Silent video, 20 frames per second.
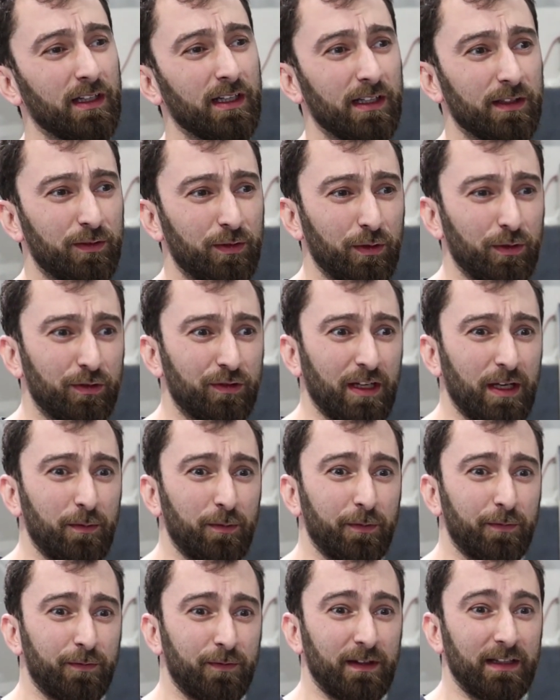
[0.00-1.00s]
a 2J
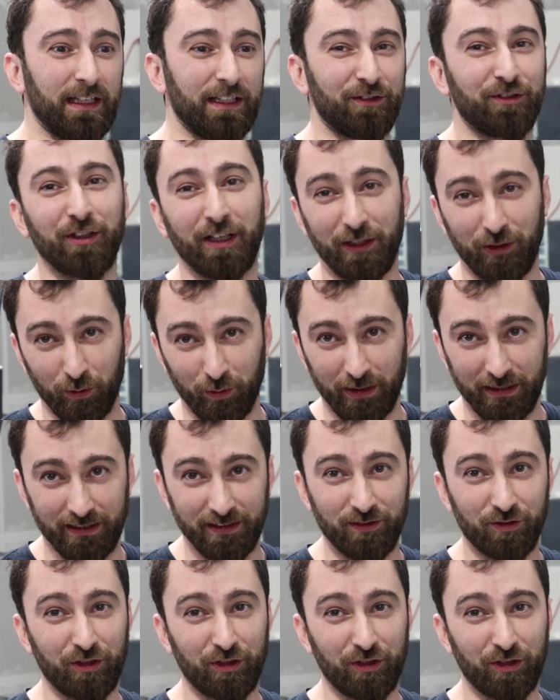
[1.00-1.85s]
with a genuine